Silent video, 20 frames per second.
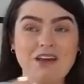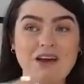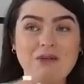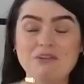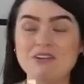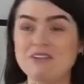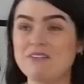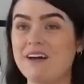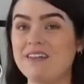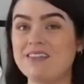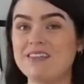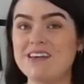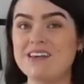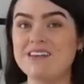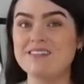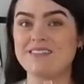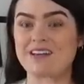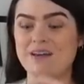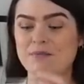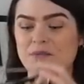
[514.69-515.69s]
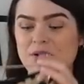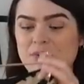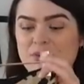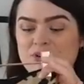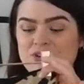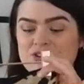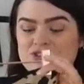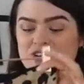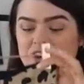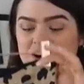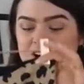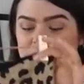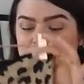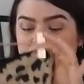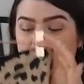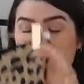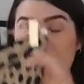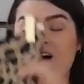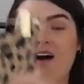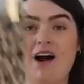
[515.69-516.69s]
I would have had this in my wardrobe?